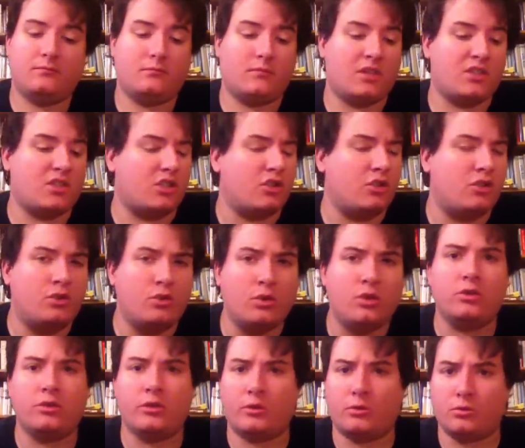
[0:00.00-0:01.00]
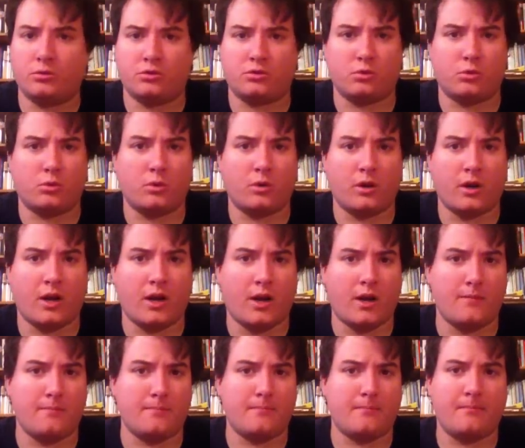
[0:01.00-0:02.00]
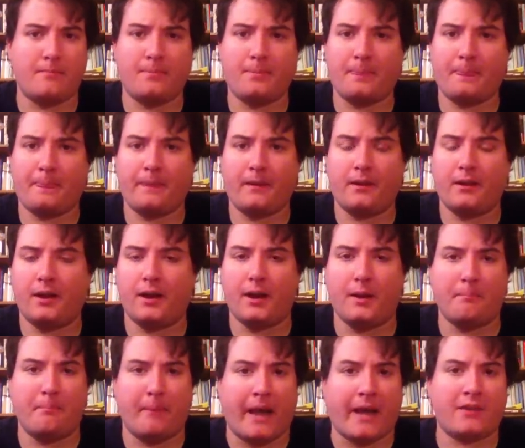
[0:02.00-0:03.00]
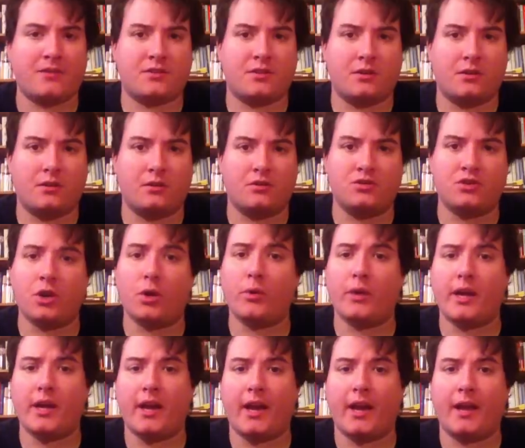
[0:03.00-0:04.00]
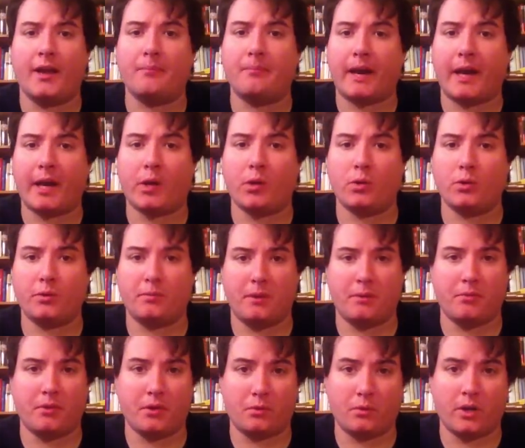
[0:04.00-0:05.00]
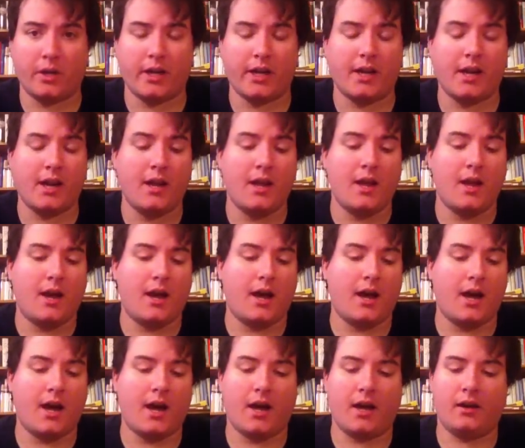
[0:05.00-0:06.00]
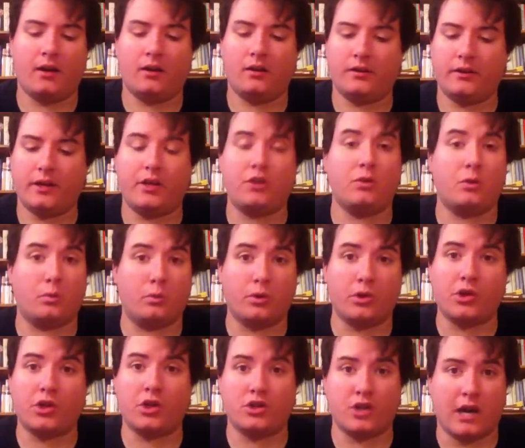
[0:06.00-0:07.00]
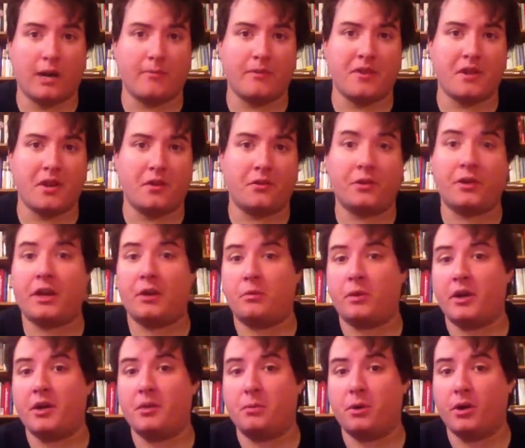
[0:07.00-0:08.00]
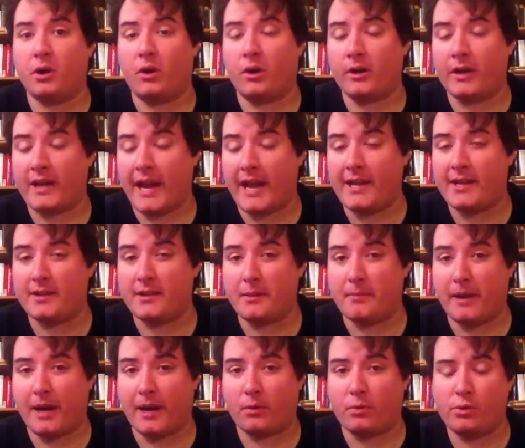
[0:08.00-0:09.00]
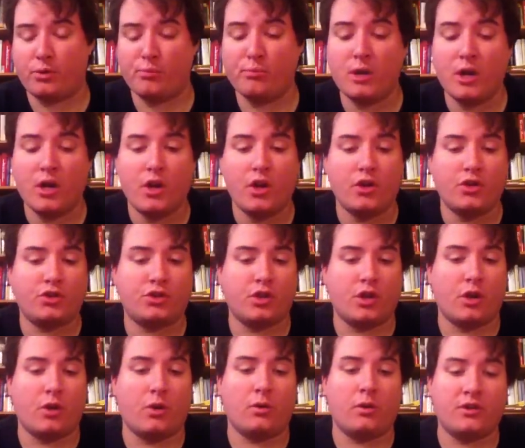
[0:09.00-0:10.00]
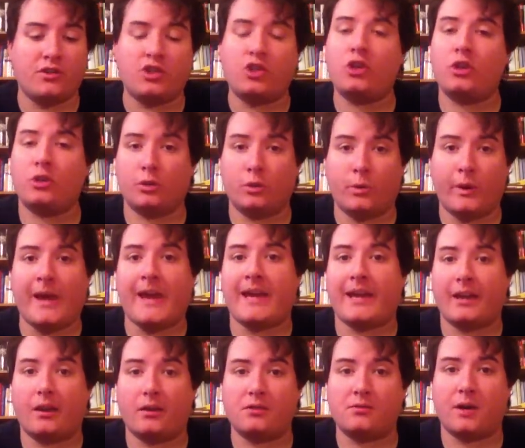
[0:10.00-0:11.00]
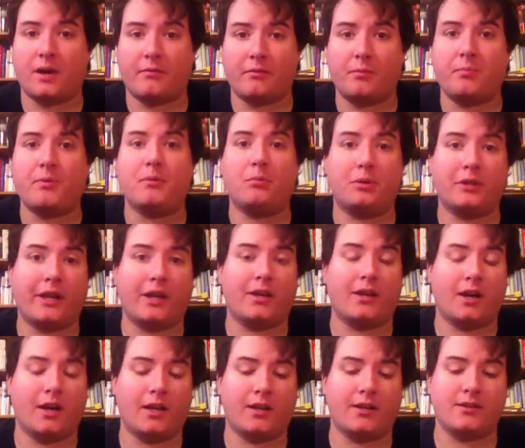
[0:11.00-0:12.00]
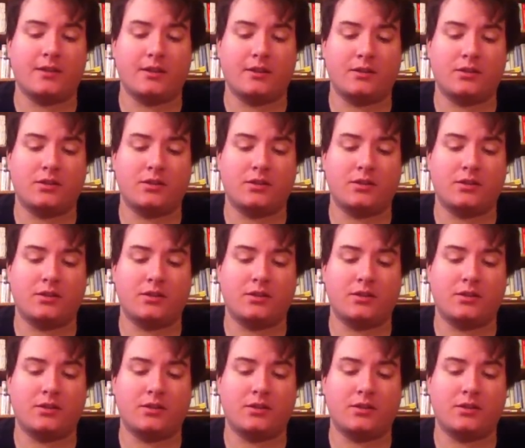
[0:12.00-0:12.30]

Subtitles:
It's a good local store. Baxter, Zoe, and Michael, the people that run it, they do a really good job in there. They're getting ready to put an arcade in the back room, so it's a good little hangout spot for people down in Huntington.